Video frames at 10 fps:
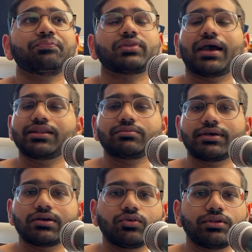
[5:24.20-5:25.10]
I know
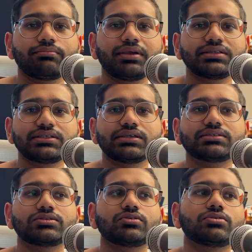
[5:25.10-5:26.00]
my coding basics.
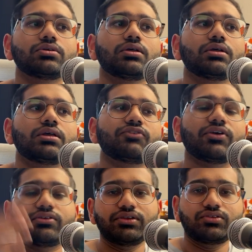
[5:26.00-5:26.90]
So if
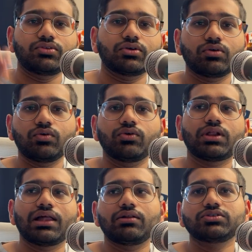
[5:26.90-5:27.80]
I read through the code,
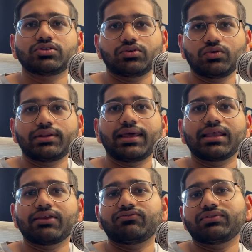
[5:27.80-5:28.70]
I'll also know
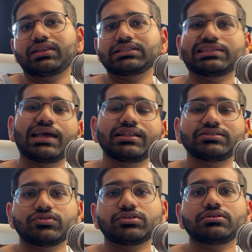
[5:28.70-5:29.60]
like if this line
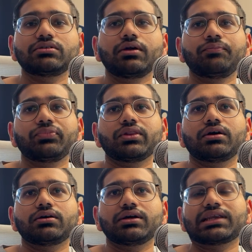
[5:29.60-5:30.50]
is written,
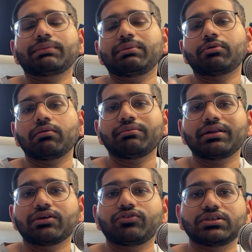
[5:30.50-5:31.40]
it can be
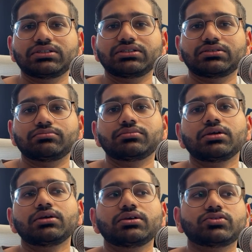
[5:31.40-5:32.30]
problematic for the system.
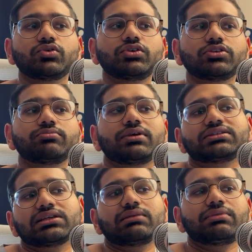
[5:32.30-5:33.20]
So you need to
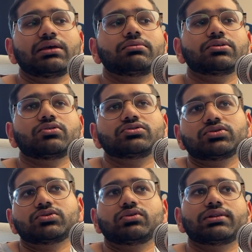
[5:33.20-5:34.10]
basically be able to also
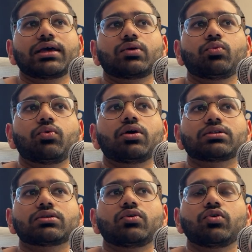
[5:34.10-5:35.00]
know like
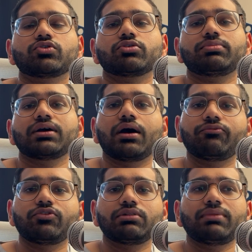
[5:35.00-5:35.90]
what code could be
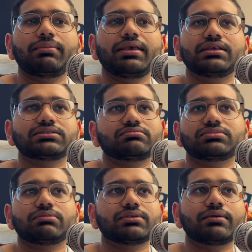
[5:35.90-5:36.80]
harmful. Maybe
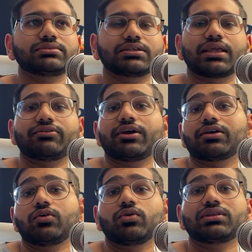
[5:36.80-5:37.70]
sometimes it can write
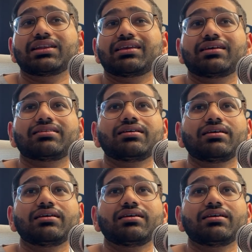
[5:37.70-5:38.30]
code that can